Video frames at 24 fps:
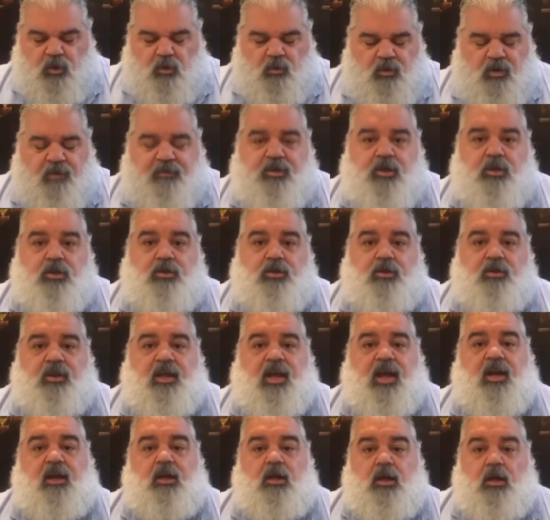Whenever you do
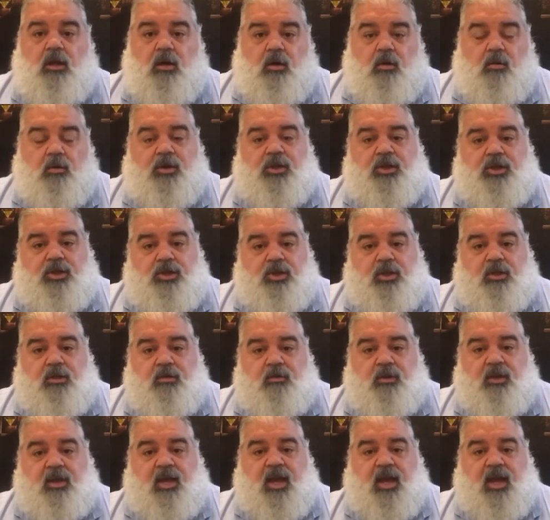that, what you should what you